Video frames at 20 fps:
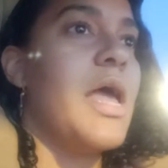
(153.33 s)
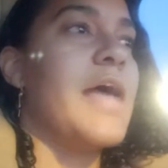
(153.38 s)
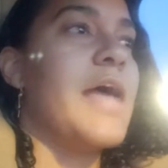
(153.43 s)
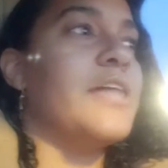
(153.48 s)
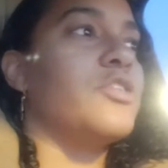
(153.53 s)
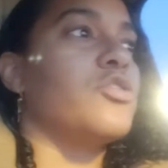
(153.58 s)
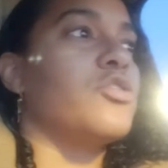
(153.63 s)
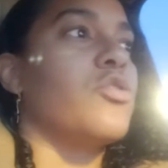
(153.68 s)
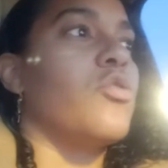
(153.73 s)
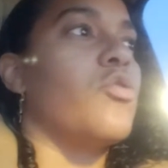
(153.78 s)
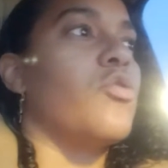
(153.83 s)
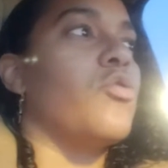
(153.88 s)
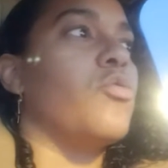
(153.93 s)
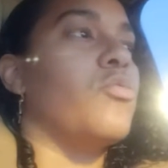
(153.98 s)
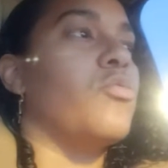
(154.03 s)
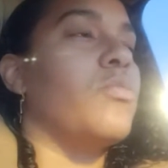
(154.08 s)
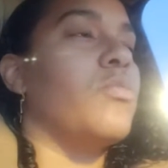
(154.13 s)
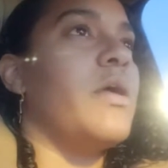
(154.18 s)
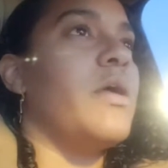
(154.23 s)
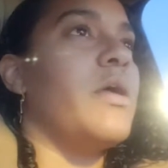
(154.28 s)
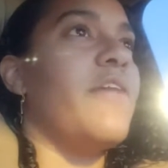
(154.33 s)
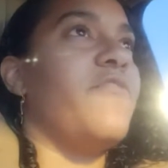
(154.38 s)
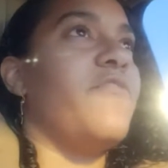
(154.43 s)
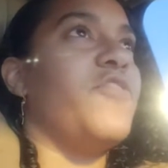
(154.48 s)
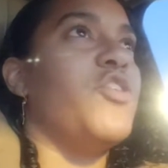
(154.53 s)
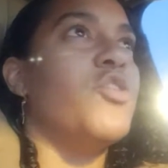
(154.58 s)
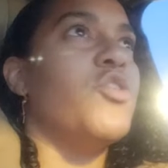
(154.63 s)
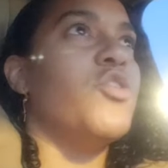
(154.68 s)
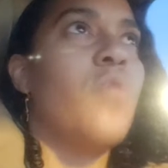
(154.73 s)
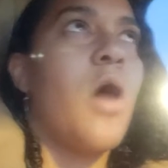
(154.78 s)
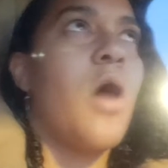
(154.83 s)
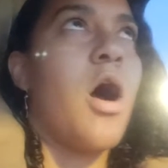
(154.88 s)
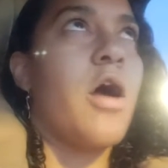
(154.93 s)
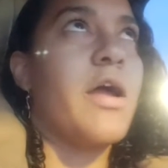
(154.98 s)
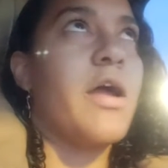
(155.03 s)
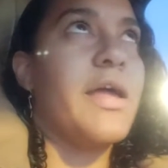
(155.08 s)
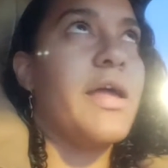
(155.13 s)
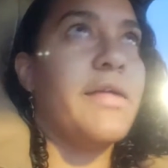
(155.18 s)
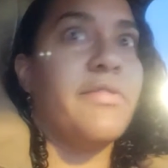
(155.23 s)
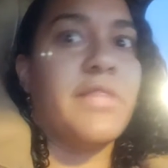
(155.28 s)
And so if you
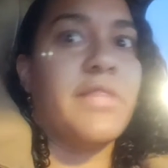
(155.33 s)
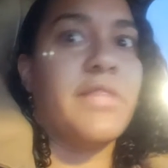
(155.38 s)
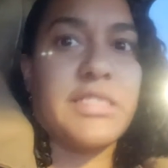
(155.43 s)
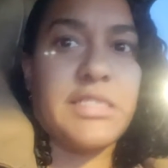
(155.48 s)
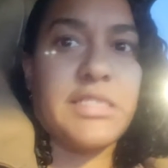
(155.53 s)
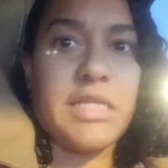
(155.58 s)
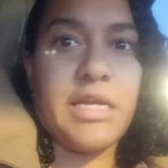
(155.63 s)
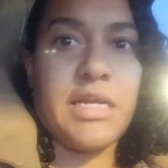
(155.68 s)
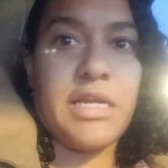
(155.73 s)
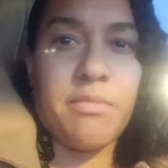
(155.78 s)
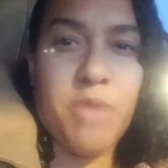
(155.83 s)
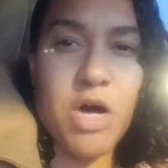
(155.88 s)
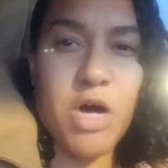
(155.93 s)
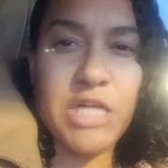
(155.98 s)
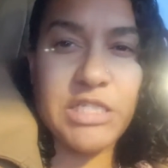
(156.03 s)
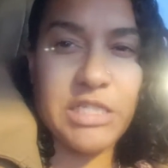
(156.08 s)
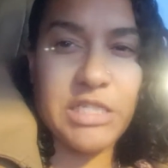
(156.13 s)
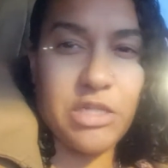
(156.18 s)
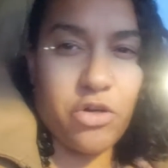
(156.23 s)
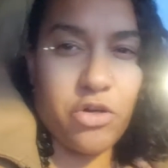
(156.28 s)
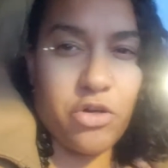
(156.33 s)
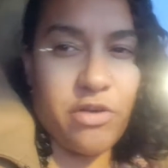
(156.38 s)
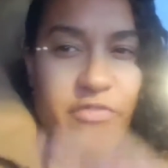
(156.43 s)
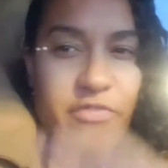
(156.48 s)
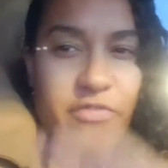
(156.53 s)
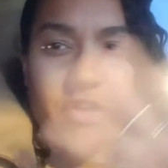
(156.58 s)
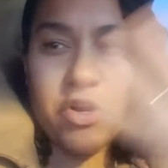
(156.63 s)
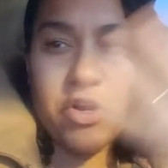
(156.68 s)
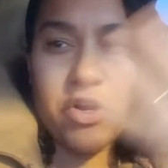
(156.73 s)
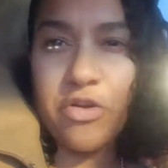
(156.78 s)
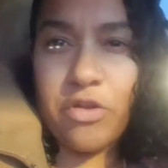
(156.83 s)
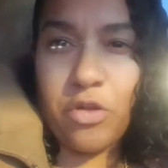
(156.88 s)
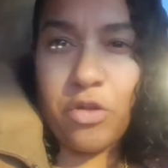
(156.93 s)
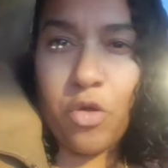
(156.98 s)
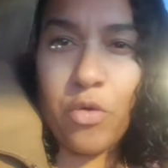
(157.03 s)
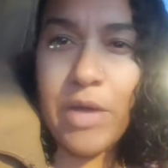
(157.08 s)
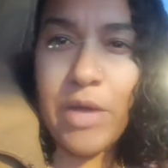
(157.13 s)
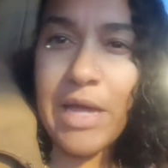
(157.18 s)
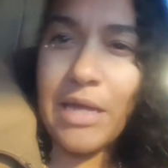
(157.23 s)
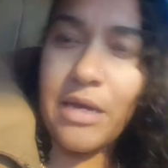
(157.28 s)
are in the city of Boston or if you're
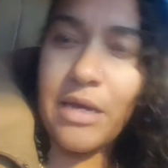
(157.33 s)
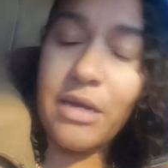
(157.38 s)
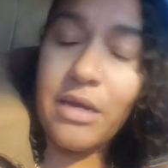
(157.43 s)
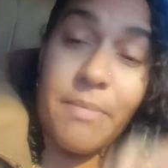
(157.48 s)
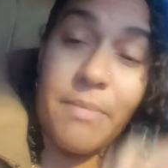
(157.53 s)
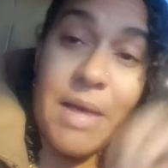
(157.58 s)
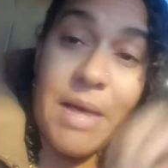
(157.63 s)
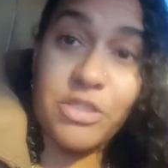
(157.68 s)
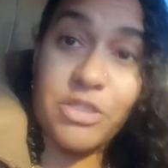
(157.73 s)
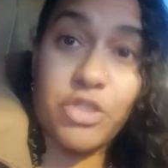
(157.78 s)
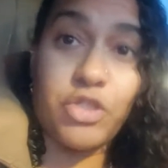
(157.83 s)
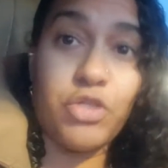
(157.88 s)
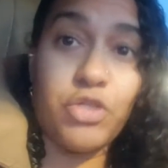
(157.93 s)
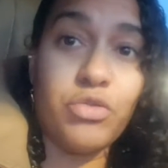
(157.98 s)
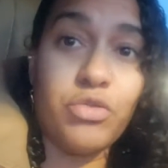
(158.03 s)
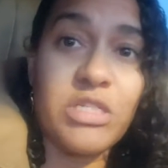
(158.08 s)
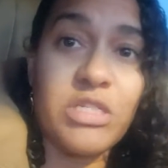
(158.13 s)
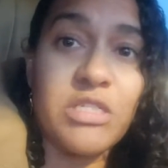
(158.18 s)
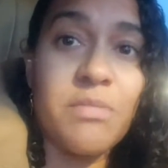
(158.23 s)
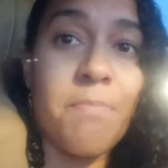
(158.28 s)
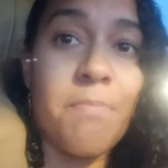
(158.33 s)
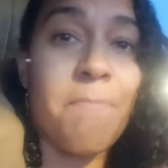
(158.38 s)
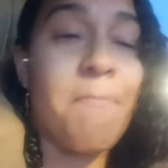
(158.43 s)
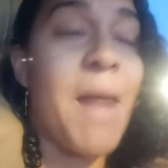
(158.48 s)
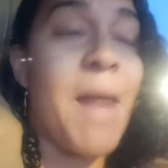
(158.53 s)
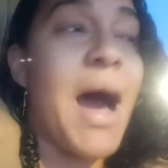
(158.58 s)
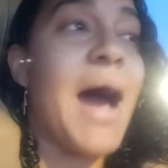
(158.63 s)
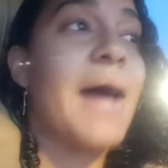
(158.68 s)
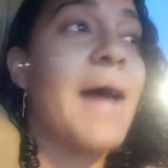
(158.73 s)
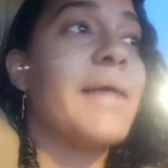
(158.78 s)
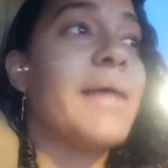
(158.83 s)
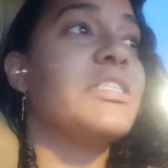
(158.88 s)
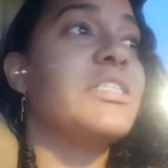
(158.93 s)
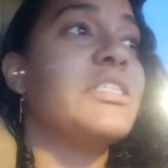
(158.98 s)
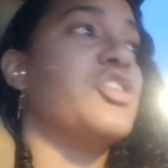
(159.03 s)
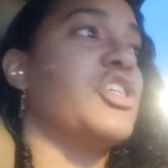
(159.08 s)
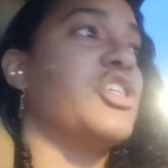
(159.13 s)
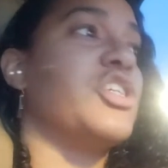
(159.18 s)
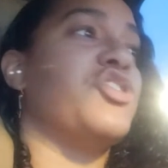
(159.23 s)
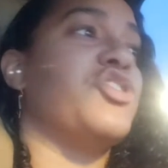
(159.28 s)
located in Massachusetts, my
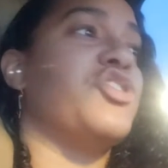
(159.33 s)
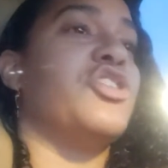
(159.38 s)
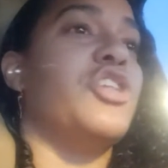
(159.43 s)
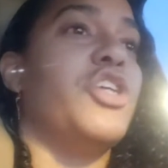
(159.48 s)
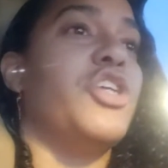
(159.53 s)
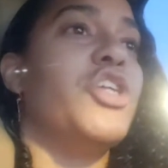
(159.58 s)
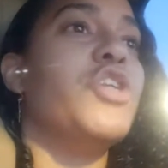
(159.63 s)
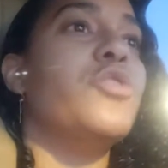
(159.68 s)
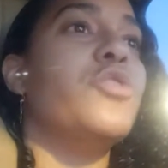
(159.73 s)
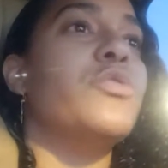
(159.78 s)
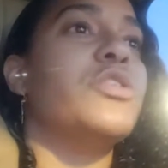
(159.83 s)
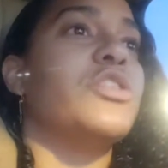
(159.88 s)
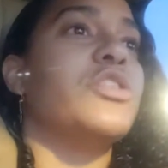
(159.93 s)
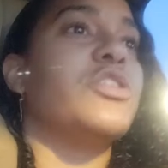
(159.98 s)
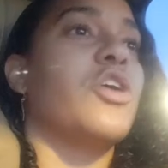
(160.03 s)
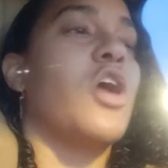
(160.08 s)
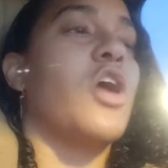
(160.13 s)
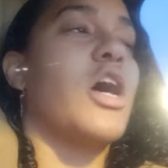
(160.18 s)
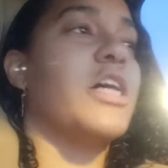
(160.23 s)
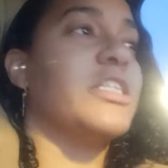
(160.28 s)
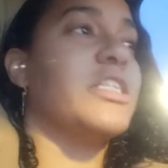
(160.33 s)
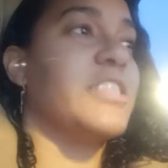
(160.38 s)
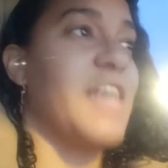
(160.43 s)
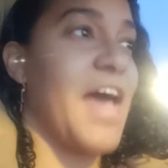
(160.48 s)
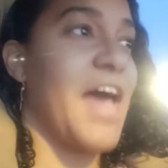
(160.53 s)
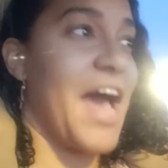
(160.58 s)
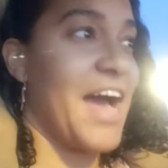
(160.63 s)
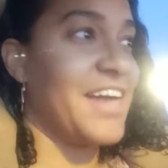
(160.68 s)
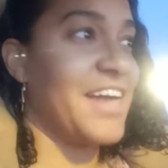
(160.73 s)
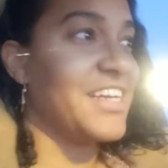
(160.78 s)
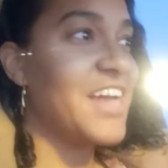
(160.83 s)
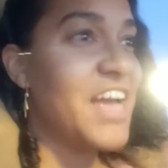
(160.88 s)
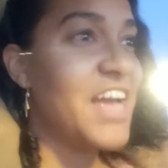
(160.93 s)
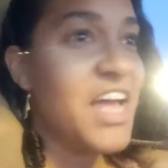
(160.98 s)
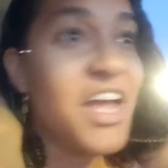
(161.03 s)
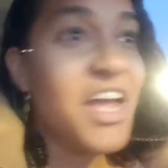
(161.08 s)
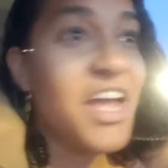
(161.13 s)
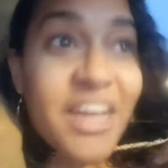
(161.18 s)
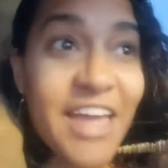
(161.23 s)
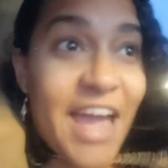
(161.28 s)
suggestion to you is to contact
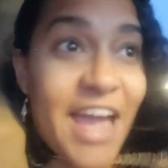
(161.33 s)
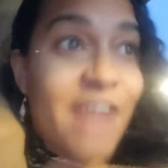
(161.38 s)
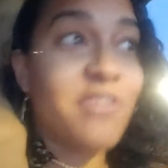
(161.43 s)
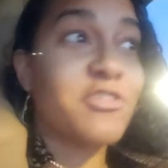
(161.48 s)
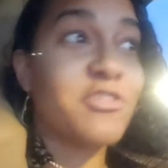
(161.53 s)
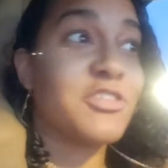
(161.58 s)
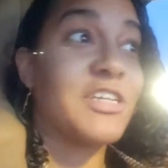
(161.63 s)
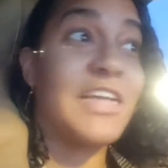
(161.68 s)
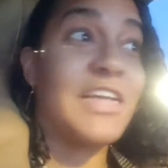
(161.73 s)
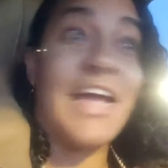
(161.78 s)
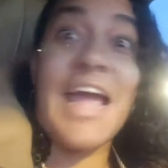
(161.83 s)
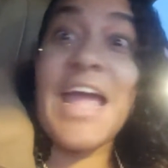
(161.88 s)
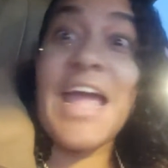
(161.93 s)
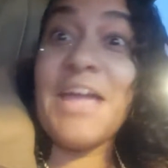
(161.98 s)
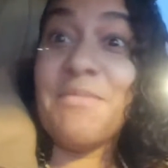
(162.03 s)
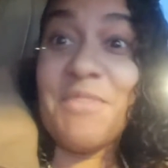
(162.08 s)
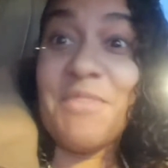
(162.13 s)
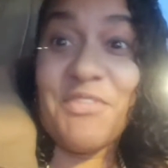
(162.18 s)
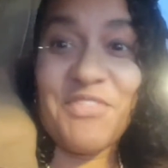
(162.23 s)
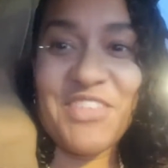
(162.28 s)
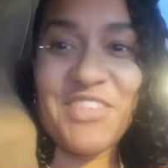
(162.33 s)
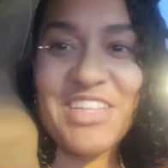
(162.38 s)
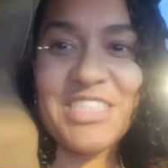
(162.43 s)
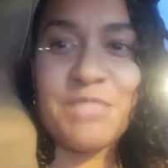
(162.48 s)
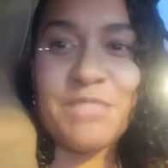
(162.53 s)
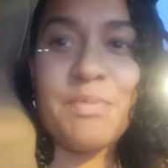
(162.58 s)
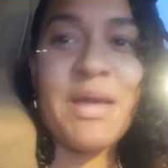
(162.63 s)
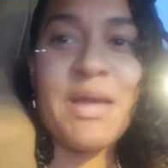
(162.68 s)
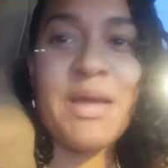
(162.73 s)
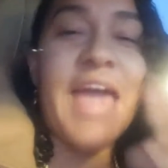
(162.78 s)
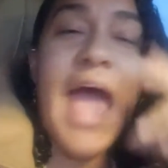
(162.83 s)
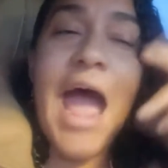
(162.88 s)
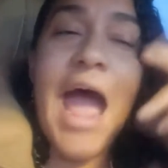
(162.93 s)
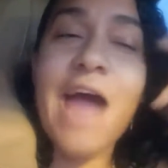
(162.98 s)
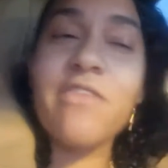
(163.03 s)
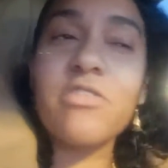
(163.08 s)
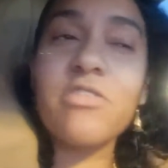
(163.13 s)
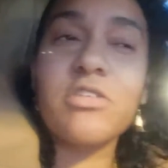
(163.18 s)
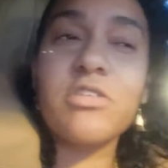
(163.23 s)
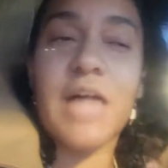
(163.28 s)
Carol's going to hate me for this, but
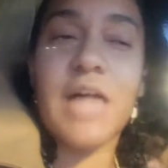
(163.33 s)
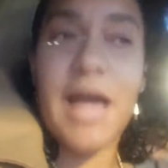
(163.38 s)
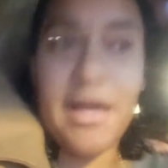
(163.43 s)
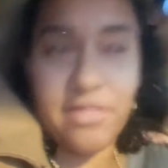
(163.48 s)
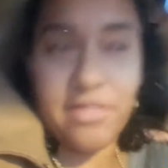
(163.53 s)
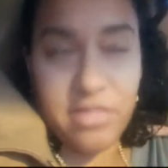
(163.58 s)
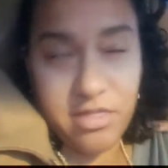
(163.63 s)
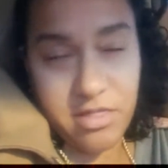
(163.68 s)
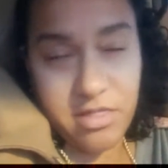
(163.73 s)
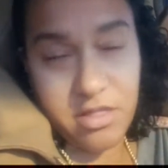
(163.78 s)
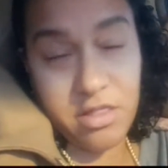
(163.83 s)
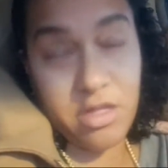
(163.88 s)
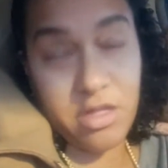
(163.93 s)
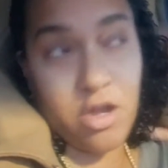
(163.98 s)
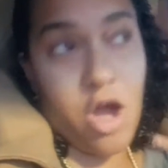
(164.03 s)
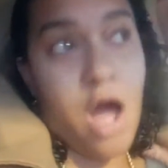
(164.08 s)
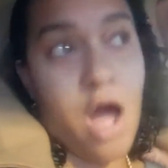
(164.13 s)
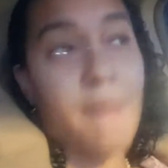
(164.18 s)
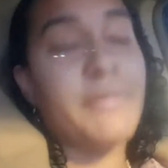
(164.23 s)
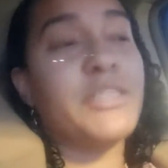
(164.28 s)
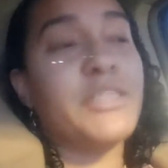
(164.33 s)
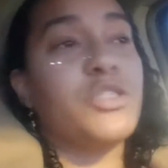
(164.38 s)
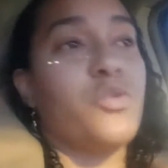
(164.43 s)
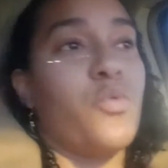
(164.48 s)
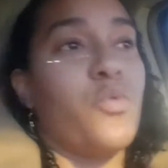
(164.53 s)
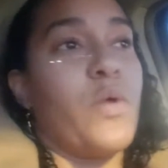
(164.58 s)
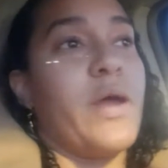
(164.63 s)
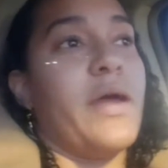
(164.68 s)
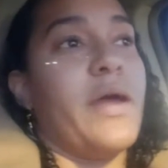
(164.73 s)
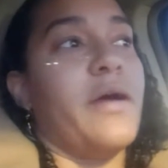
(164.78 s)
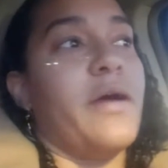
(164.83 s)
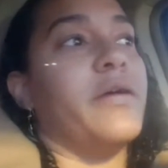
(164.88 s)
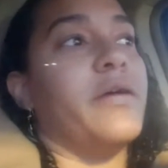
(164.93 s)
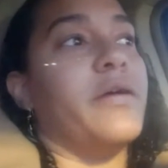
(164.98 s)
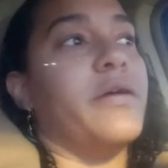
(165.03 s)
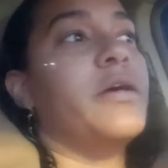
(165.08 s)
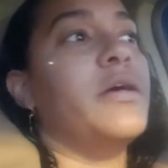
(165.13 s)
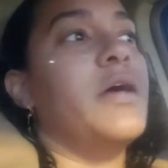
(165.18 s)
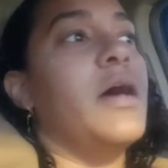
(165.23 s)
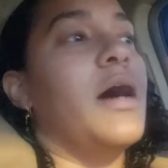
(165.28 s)
Carol at the Common Square
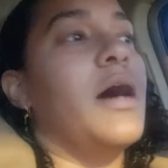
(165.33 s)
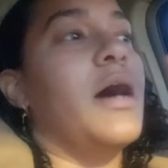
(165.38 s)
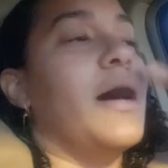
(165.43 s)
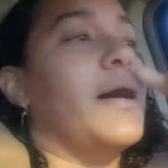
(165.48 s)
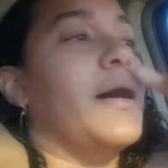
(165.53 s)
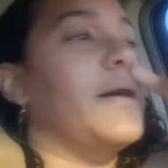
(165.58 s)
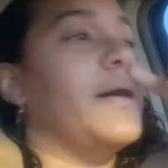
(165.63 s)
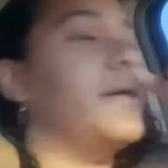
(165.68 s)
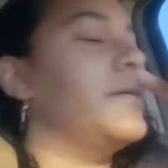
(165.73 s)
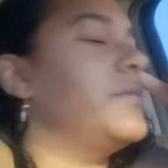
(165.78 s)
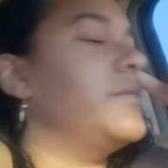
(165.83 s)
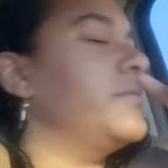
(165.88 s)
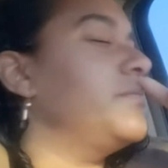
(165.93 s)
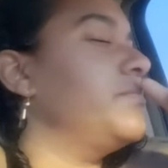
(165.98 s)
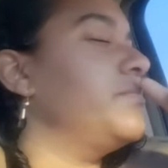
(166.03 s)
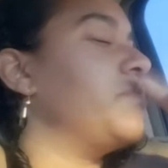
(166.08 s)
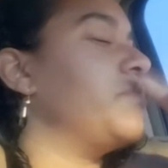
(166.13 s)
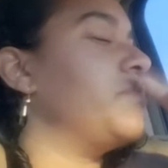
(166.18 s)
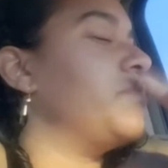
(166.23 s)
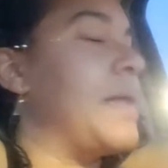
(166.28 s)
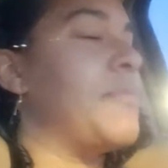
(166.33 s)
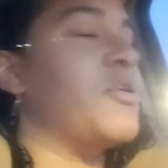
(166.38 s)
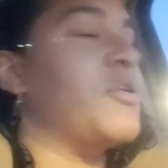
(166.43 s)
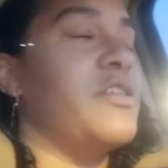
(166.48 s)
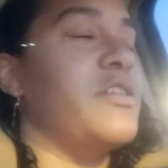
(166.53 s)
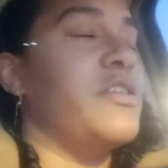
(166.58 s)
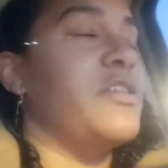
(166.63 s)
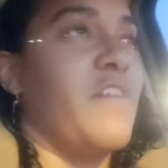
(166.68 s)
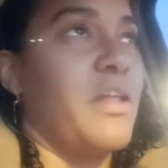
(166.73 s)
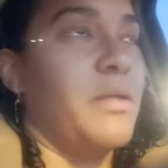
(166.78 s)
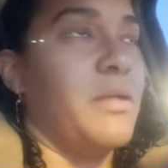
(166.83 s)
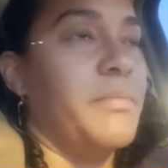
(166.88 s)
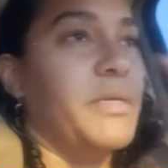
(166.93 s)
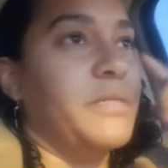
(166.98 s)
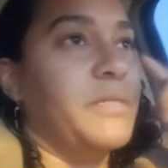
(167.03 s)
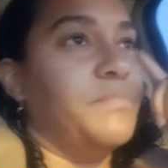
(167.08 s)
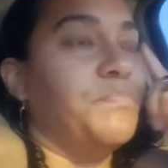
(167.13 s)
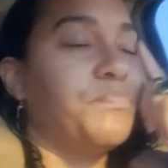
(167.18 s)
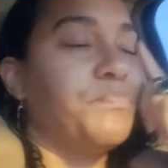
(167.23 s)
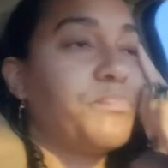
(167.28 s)
neighborhood
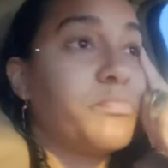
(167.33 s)
development.